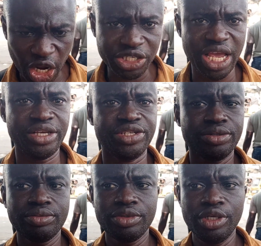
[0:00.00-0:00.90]
Of course,
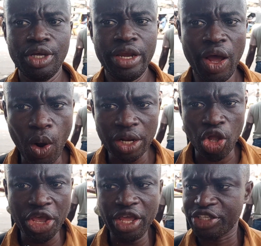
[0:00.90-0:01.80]
yes. They want
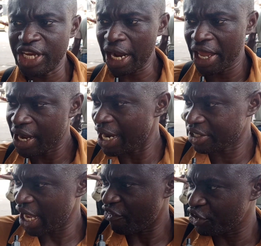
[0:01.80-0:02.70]
to eat their cake
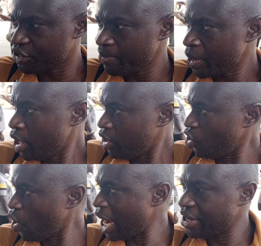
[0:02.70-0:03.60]
and still have it.
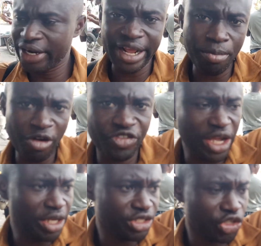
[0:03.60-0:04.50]
You are the realm of
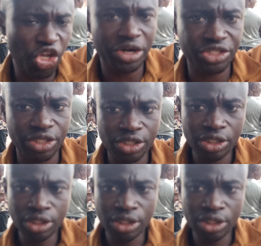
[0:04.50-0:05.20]
security.